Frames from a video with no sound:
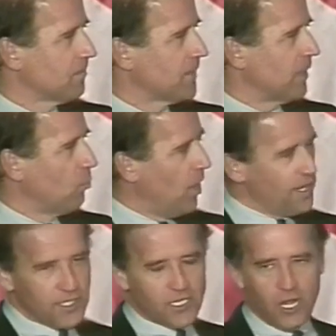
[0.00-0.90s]
that
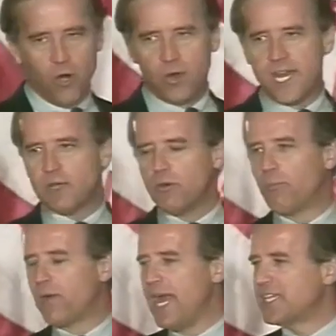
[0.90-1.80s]
one co equal
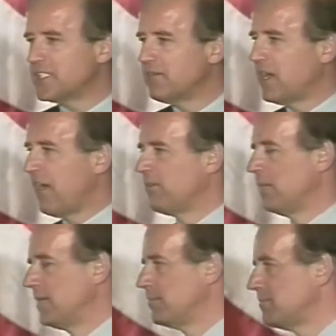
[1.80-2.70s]
branch of
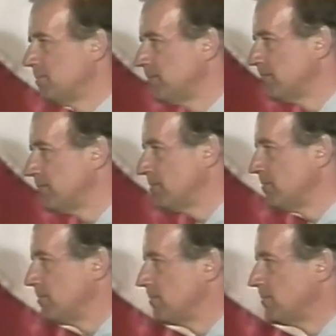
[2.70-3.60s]
government
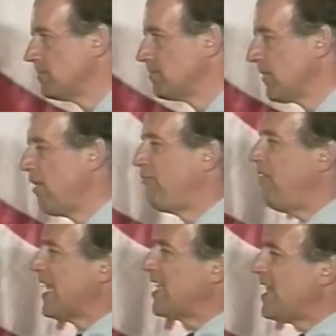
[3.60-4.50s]

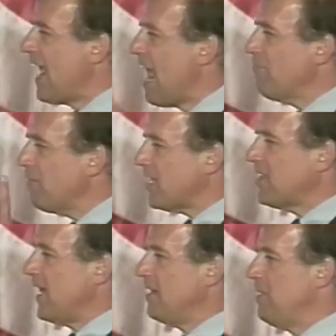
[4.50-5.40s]
affecting
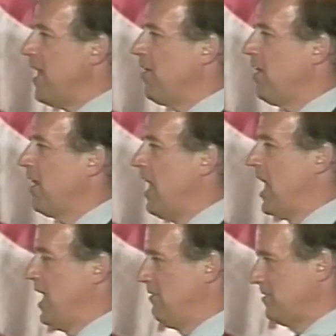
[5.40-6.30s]
everything about our lives